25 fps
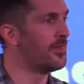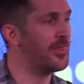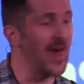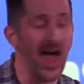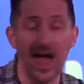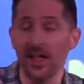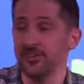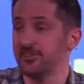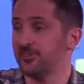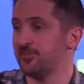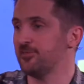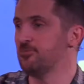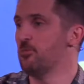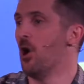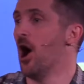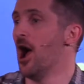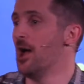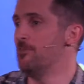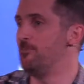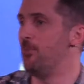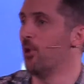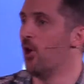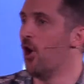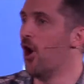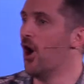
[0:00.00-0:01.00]
That's
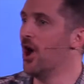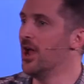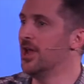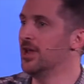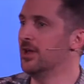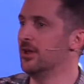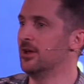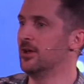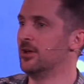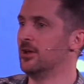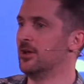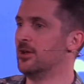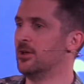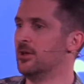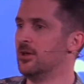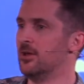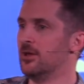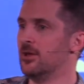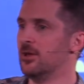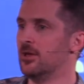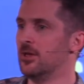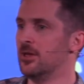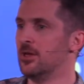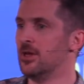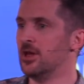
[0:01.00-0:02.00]
my boy.
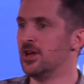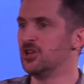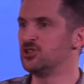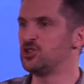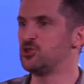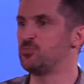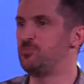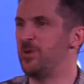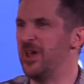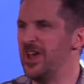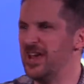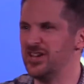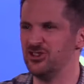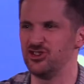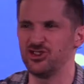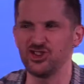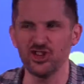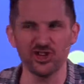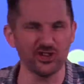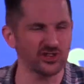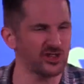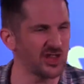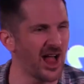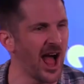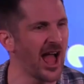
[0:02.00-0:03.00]
Being
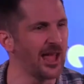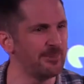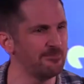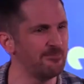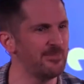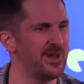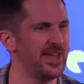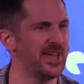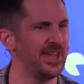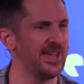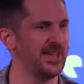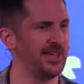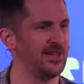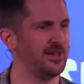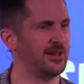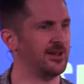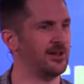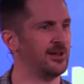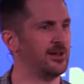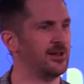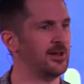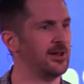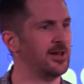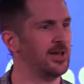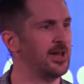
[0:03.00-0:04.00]
just like me
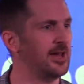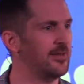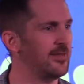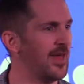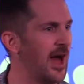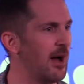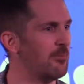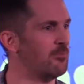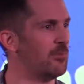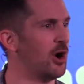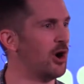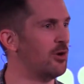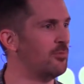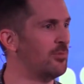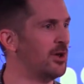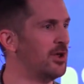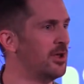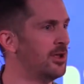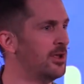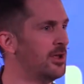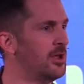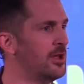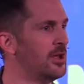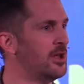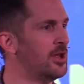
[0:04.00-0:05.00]
in that
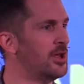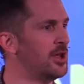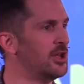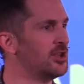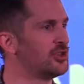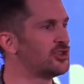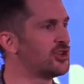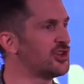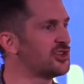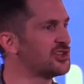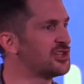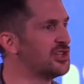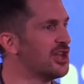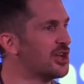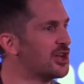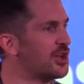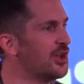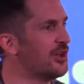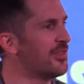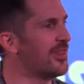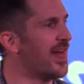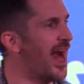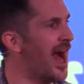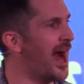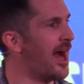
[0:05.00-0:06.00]
moment. Just
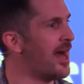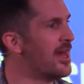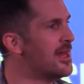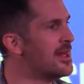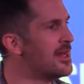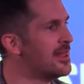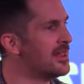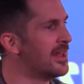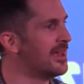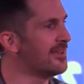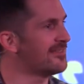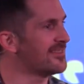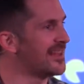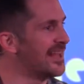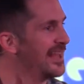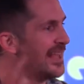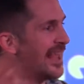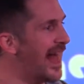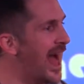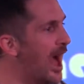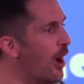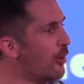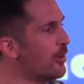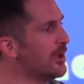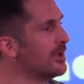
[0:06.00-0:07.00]
look at that. It's
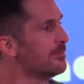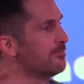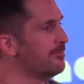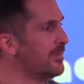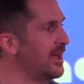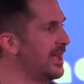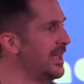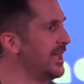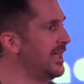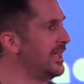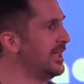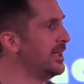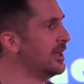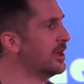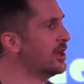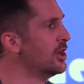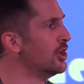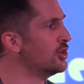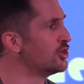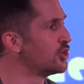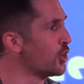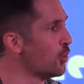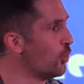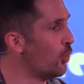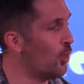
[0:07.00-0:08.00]
allowing me
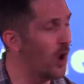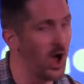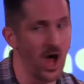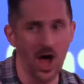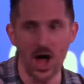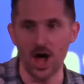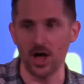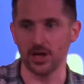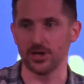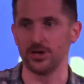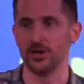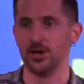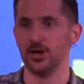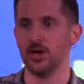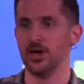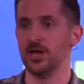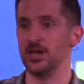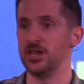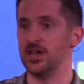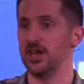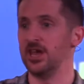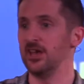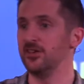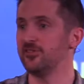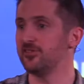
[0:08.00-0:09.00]
to work
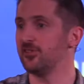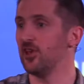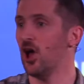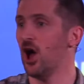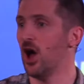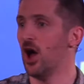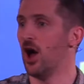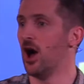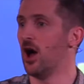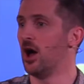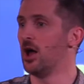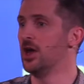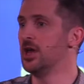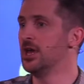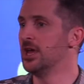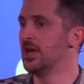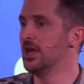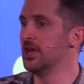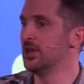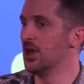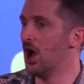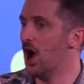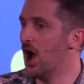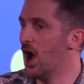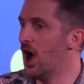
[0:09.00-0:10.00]
in his heart,
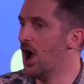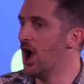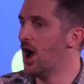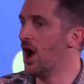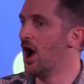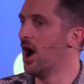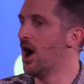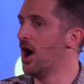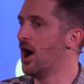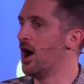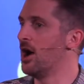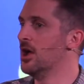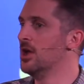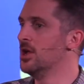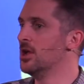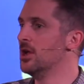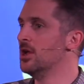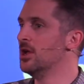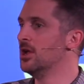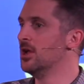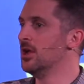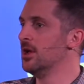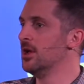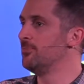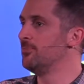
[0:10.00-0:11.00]
in her heart,
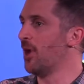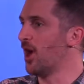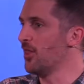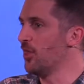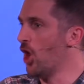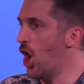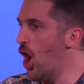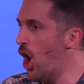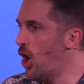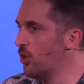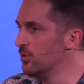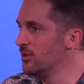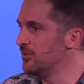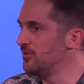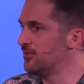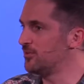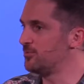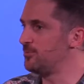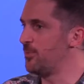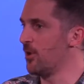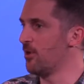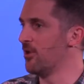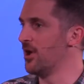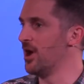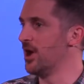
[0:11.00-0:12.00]
by the Holy
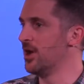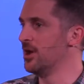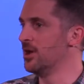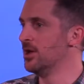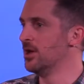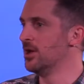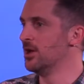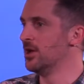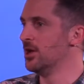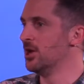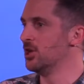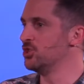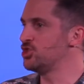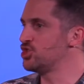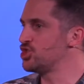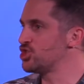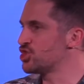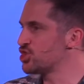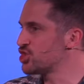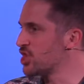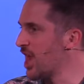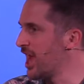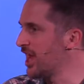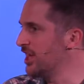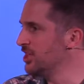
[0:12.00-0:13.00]
Spirit, and
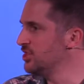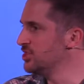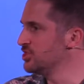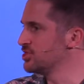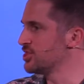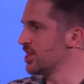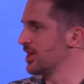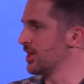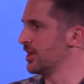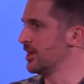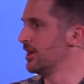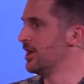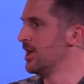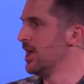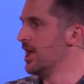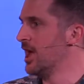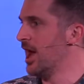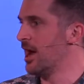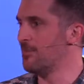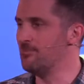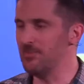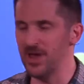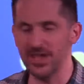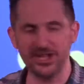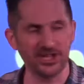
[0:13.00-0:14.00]
changing
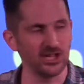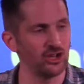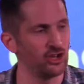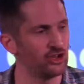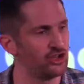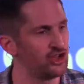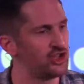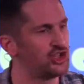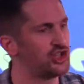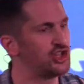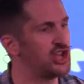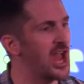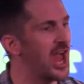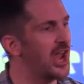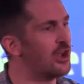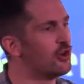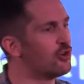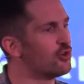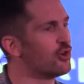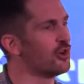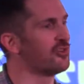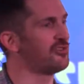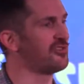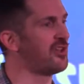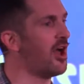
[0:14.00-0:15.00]
and making a
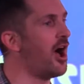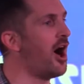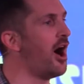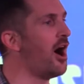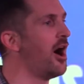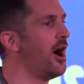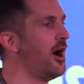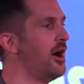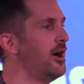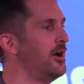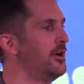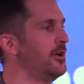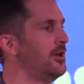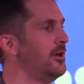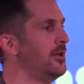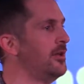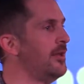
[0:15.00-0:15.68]
generous heart.